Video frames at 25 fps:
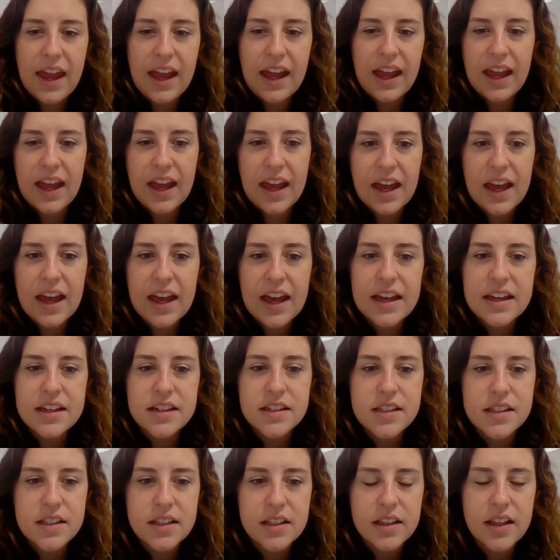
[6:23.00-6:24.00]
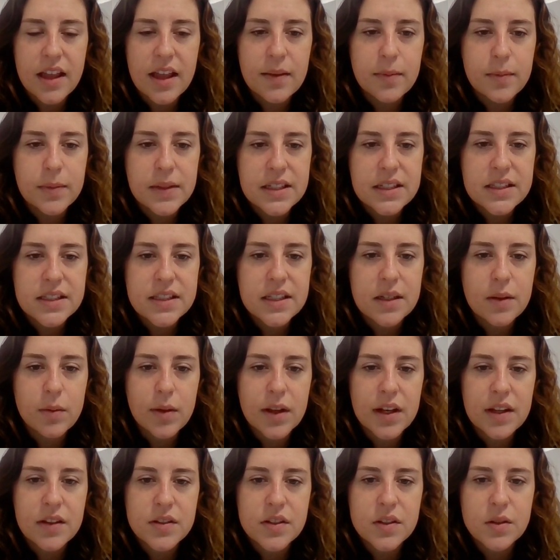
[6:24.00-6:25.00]
And let me see,
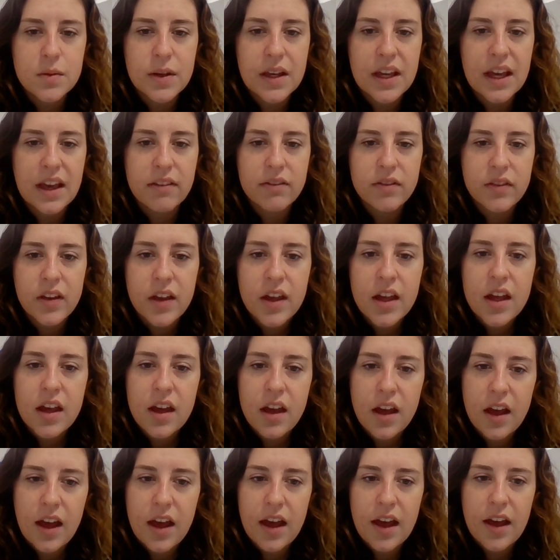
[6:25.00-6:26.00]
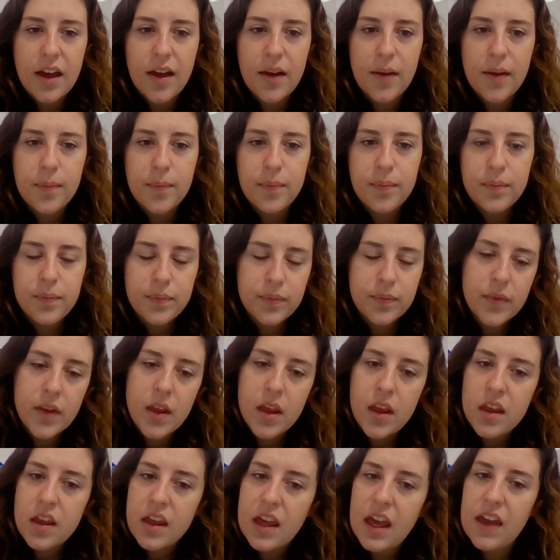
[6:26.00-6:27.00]
what else do we have? And
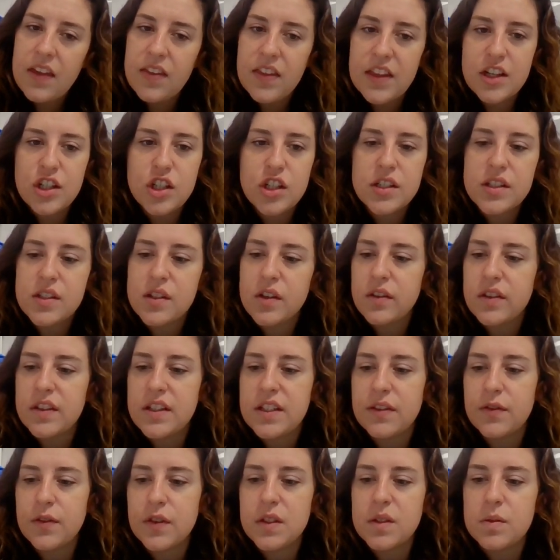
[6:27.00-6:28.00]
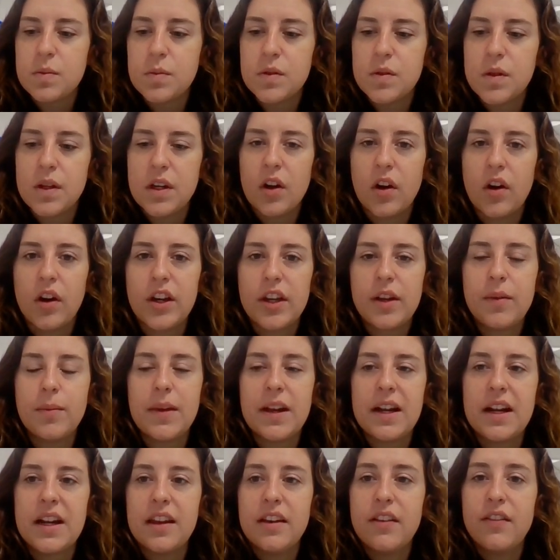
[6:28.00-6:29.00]
then just know the difference between
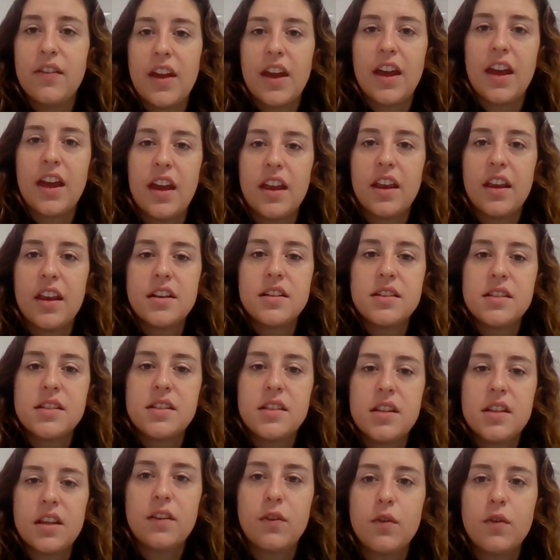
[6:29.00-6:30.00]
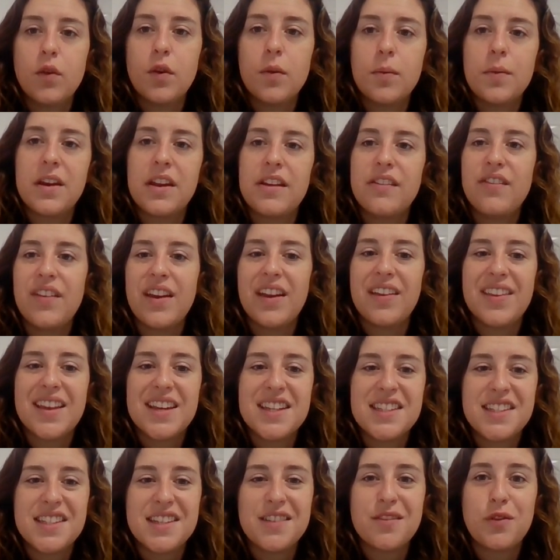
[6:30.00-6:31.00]
argumentative and informative. And
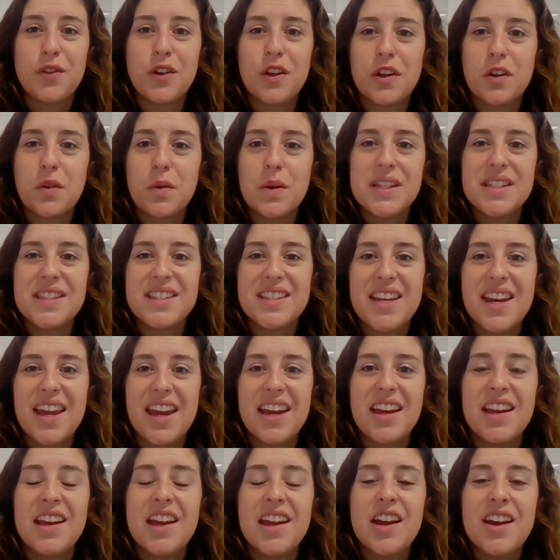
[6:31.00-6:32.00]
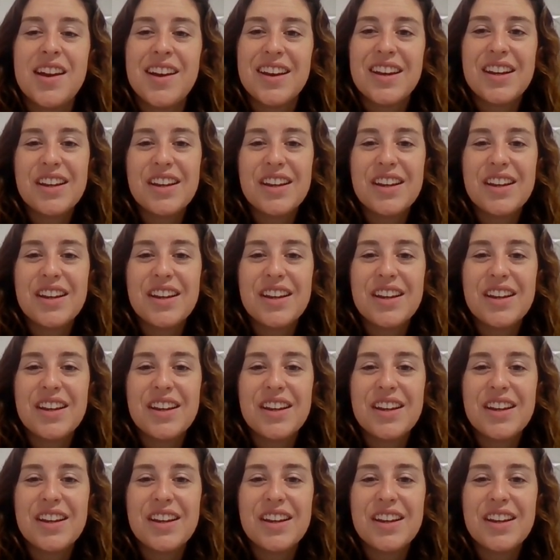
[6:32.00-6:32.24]
that's it for your quiz today.